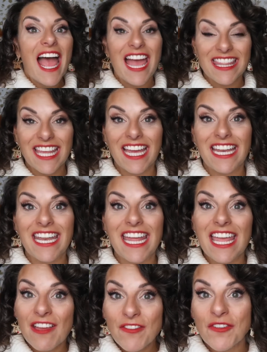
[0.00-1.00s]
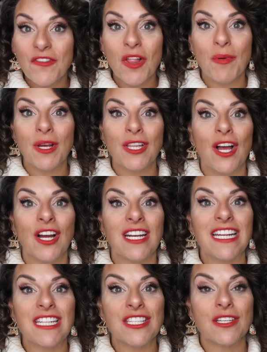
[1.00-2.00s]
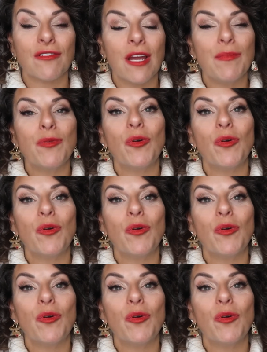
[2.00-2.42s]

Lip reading: And then if you're following along on Instagram,